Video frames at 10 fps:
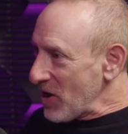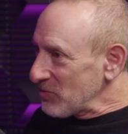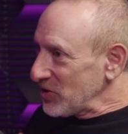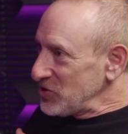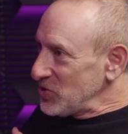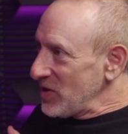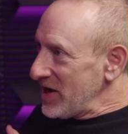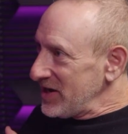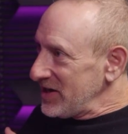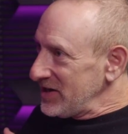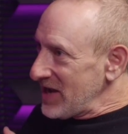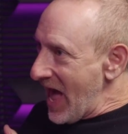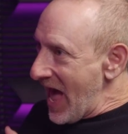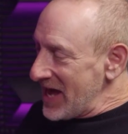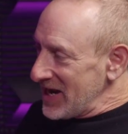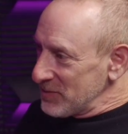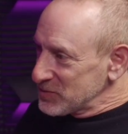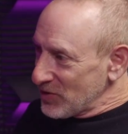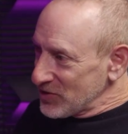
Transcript: and were you a ad ops